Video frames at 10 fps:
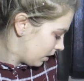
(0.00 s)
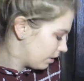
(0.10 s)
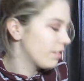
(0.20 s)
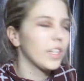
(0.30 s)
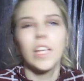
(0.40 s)

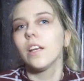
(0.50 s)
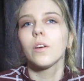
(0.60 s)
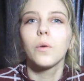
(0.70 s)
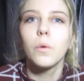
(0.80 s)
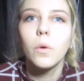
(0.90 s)
for the inner
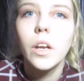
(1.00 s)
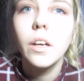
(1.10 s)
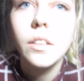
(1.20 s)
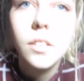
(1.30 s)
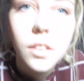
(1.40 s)

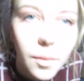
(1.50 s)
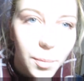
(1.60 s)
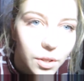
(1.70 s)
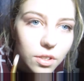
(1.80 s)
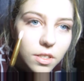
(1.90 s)
corner,
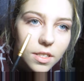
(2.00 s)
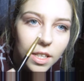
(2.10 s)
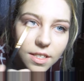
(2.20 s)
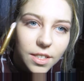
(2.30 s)
because that's